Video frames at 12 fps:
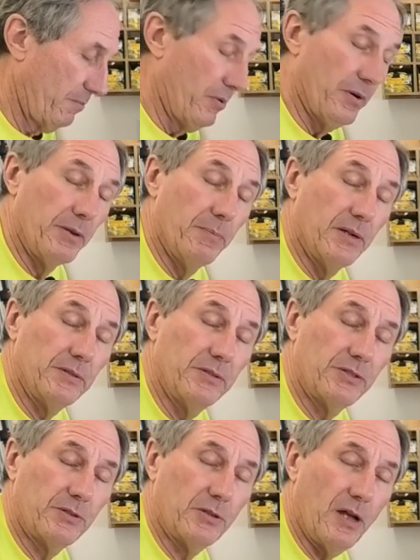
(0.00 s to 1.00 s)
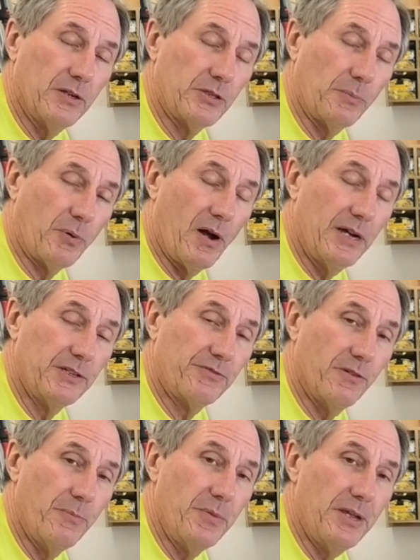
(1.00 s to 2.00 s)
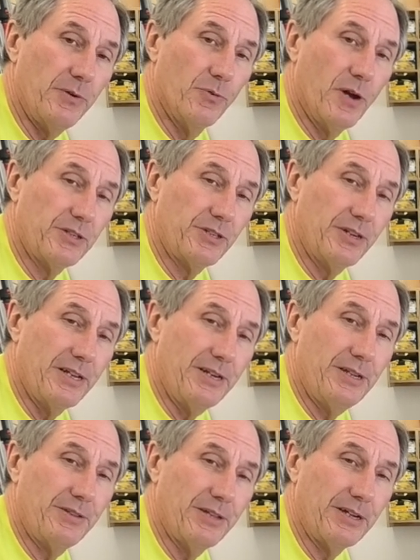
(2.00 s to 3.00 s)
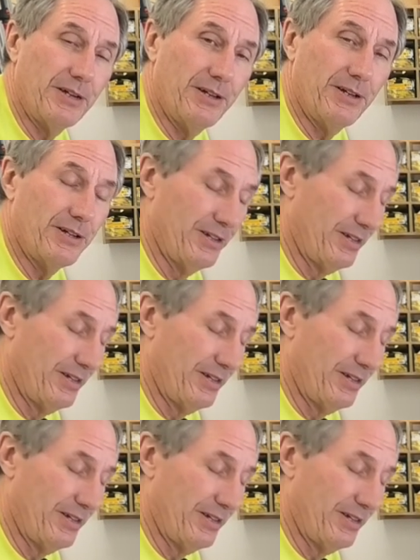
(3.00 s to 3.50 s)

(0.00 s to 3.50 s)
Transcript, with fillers: Pretty much a surprise from me, rushing anything, huh?